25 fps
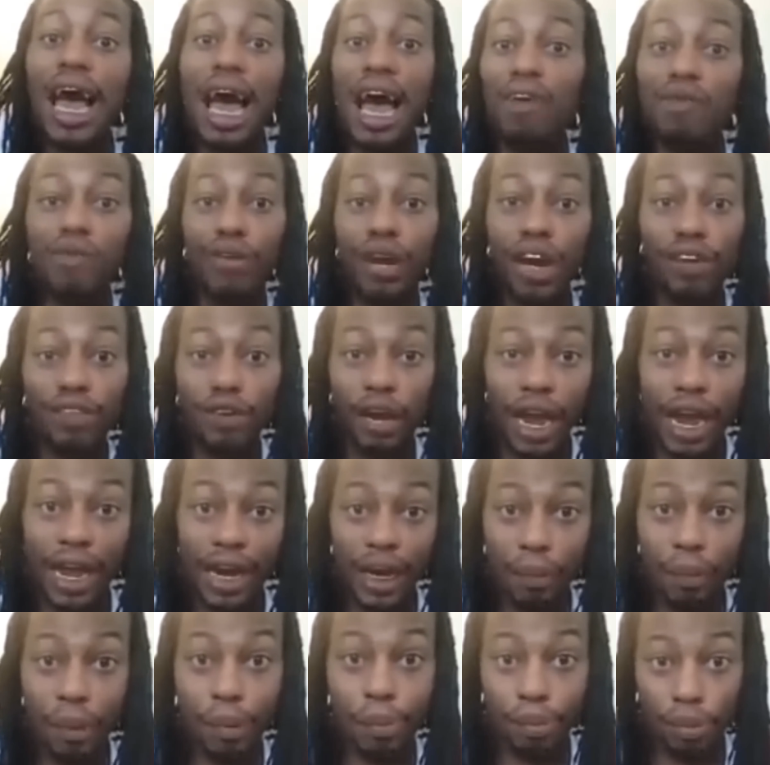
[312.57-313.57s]
I've never
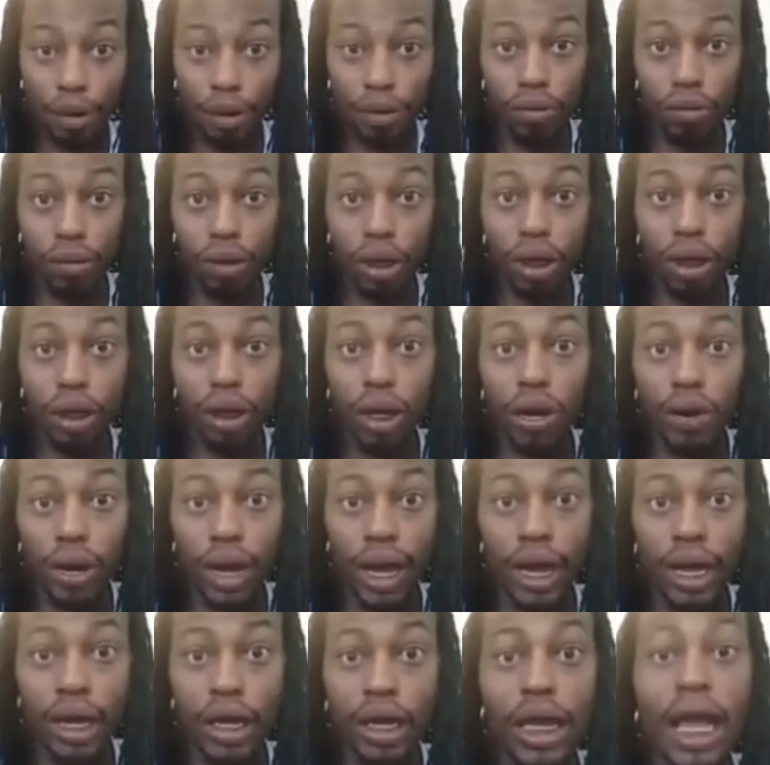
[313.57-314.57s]
had to be broke.
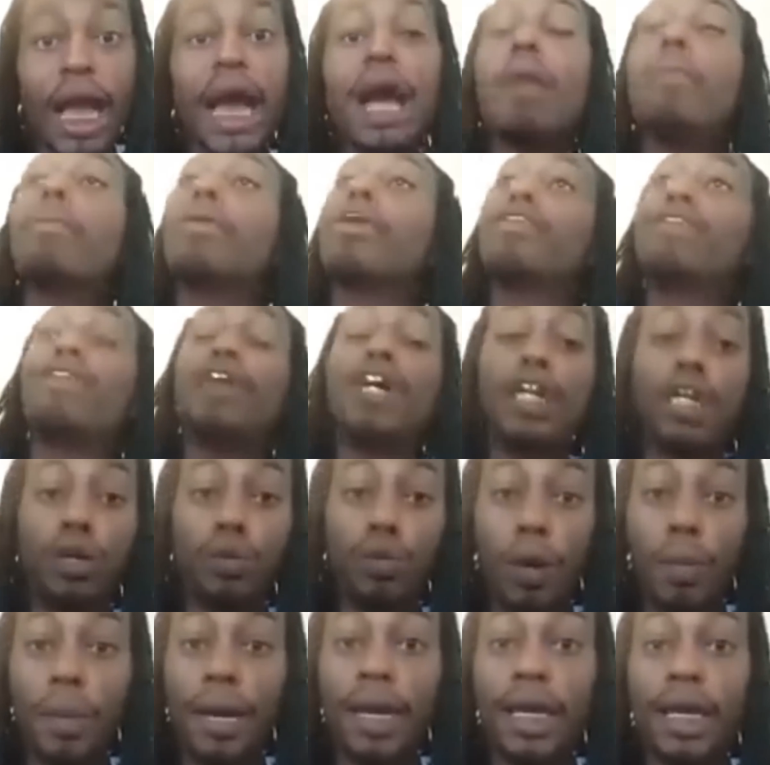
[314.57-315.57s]
Okay? Y'all motherfuckers need
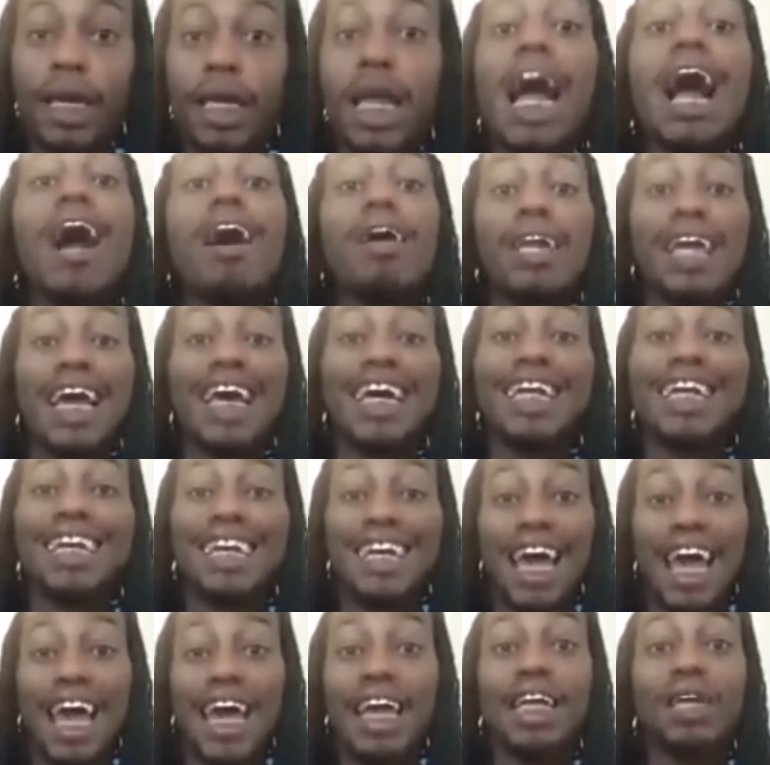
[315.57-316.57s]
to worry about getting y'all lights,
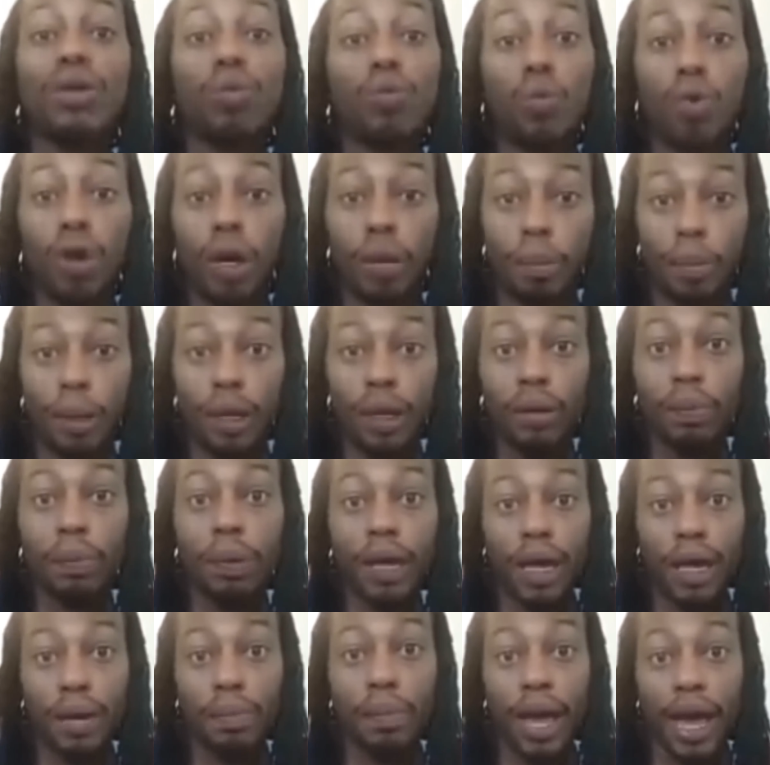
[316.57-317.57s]
gas, and water bill
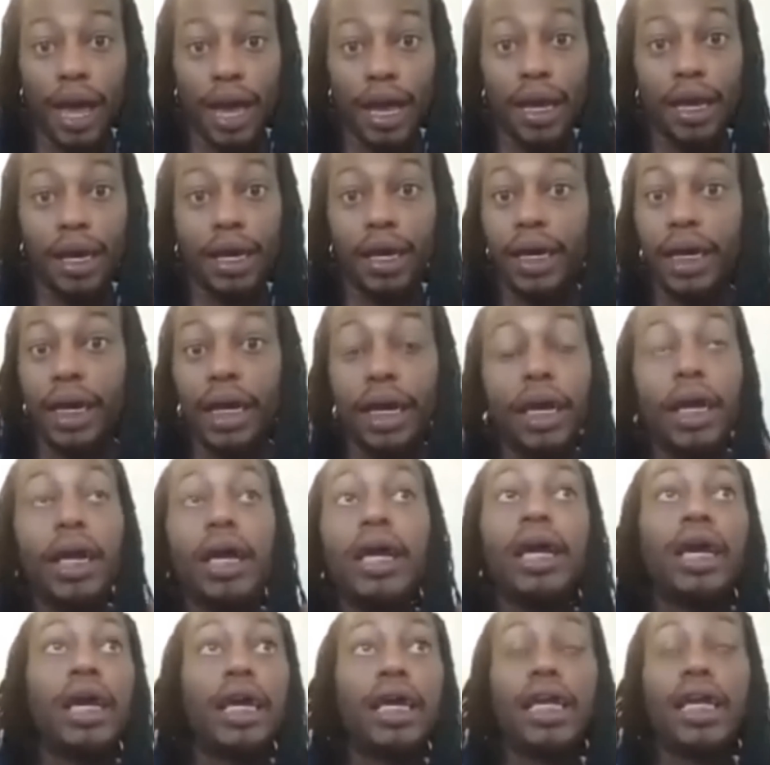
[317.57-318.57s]
paid, honey.
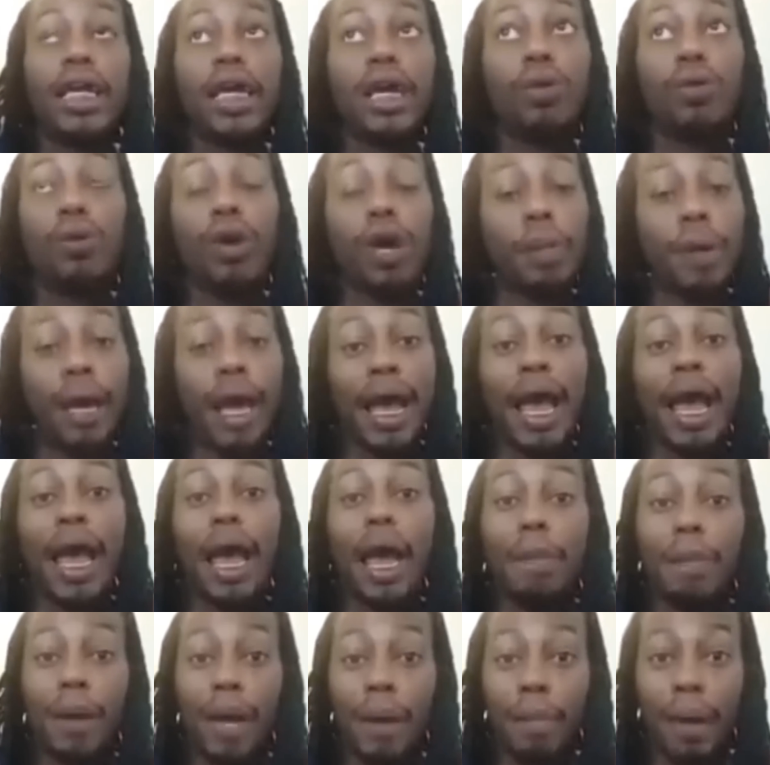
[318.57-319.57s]
Instead of worrying about
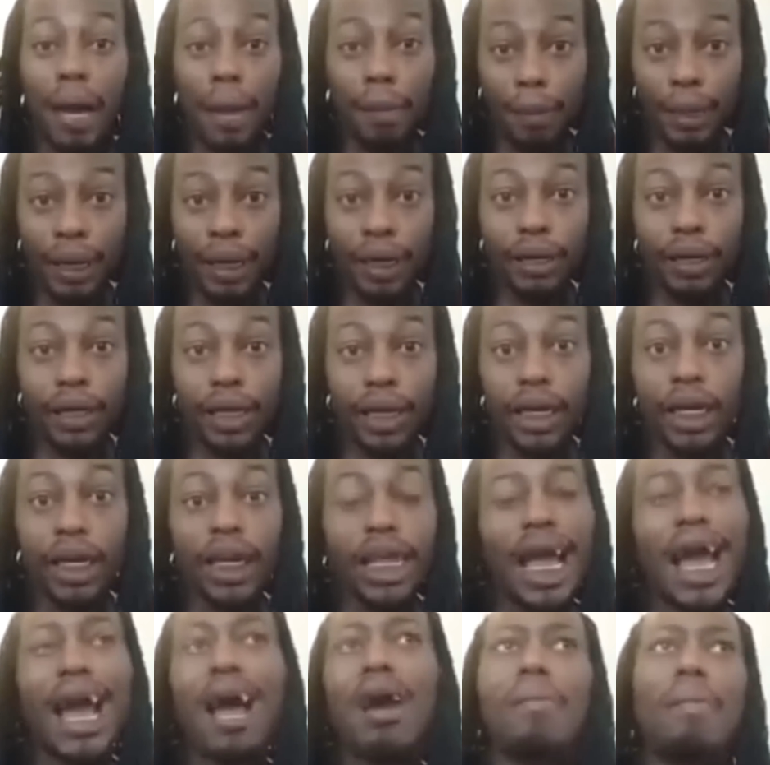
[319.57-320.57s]
how I pay my bills, honey.
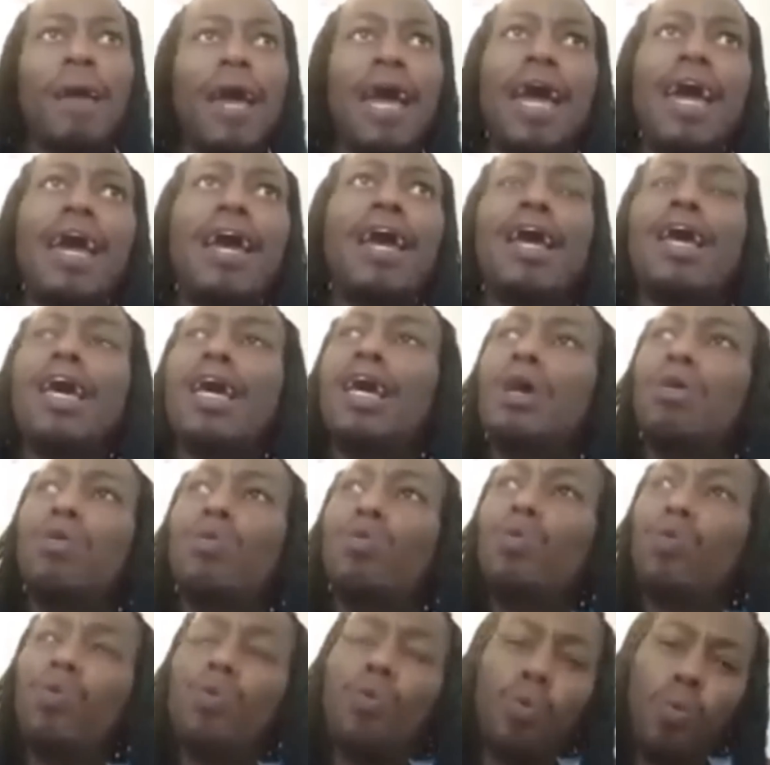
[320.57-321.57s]
Y'all mad?
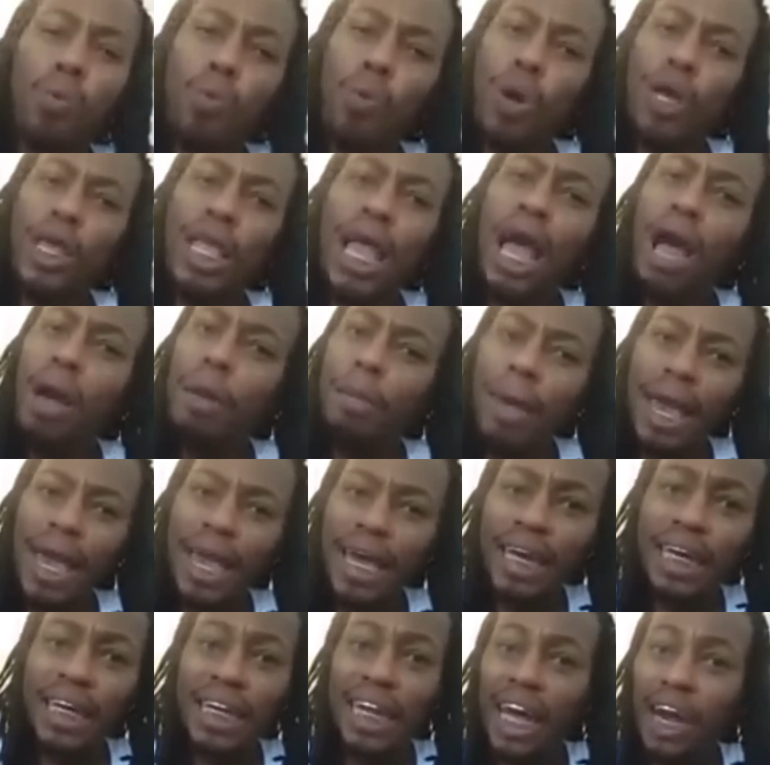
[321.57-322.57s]
Y'all
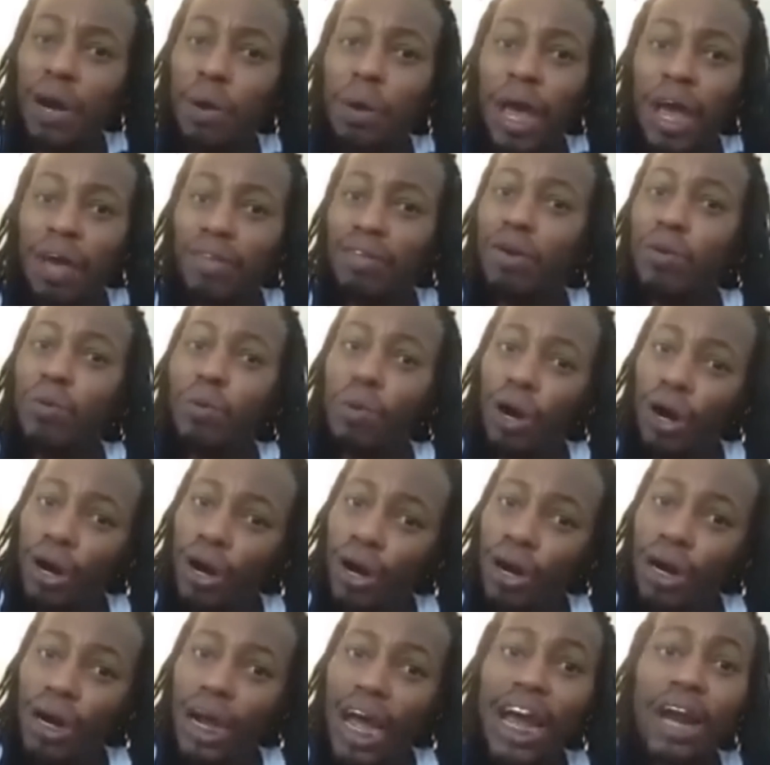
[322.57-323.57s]
mad because I don't have to
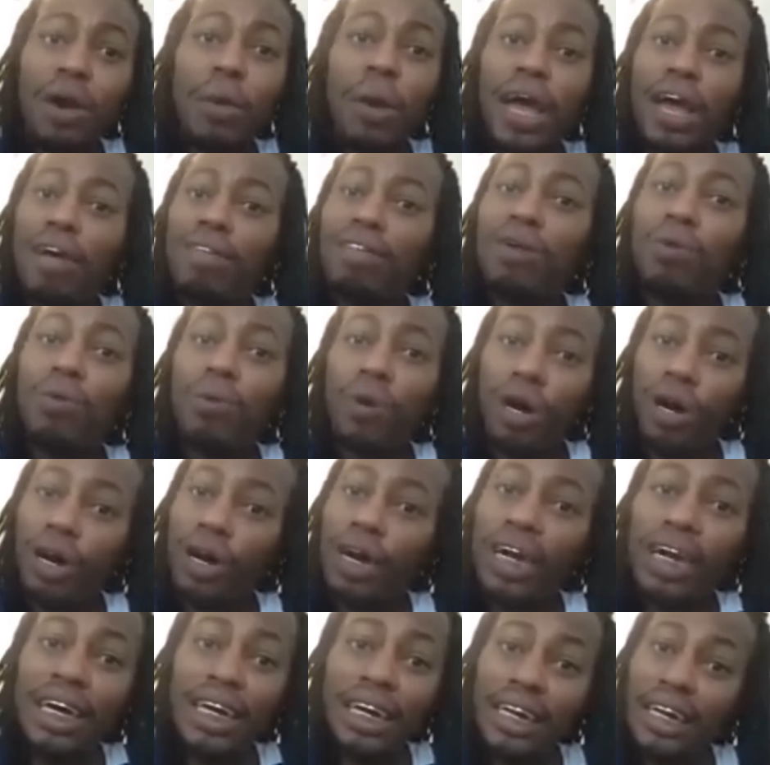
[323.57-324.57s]
work? I don't have to
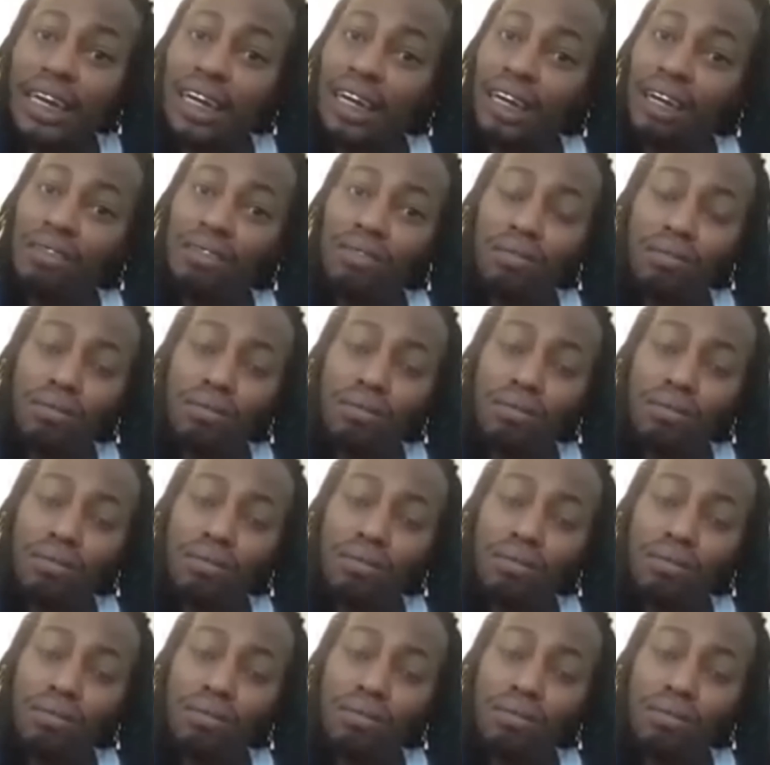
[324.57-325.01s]
work, honey.